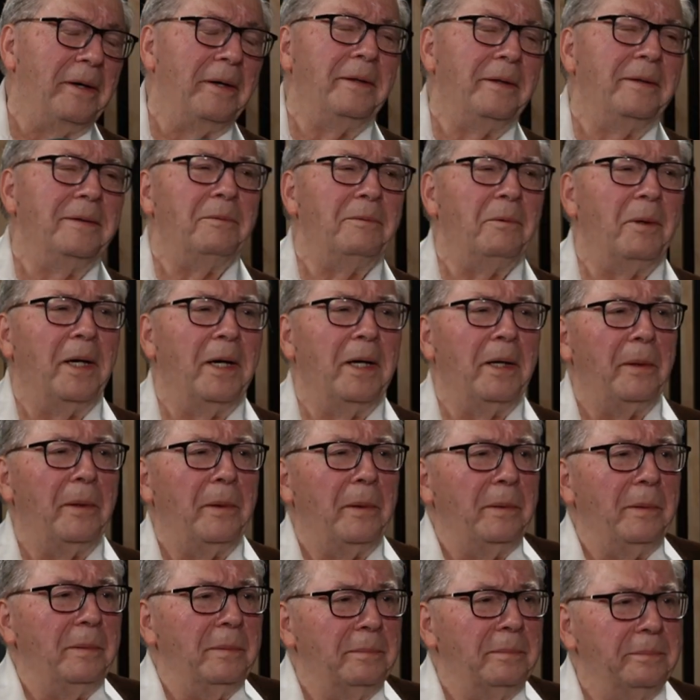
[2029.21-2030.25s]
ah, I, wow. I, don't
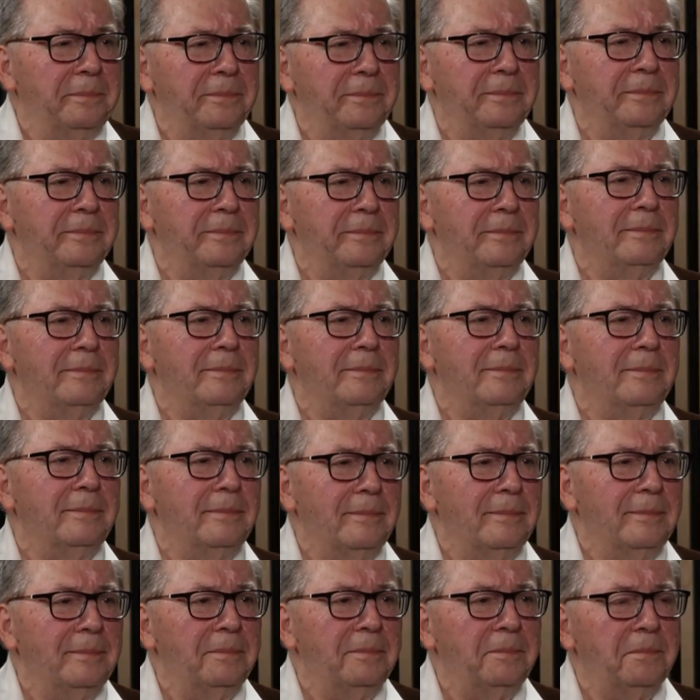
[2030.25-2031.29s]
feel anything.
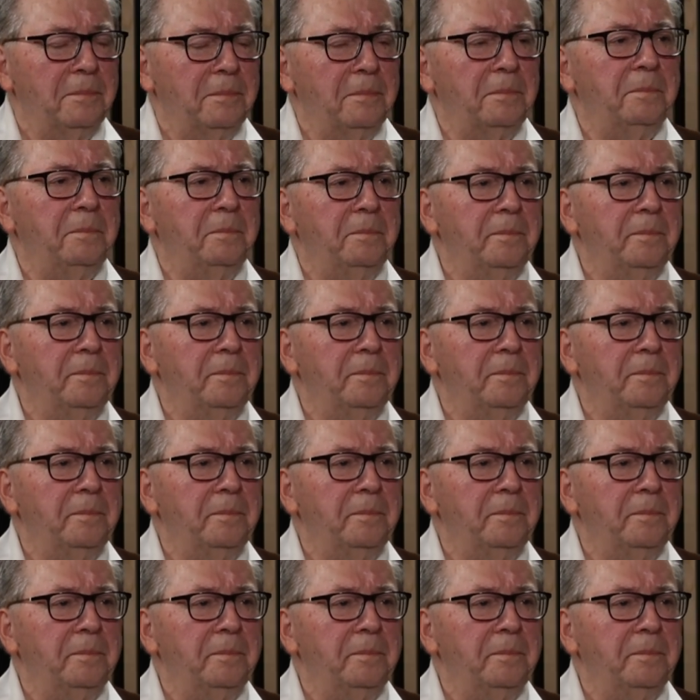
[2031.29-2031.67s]
Uh, mm. When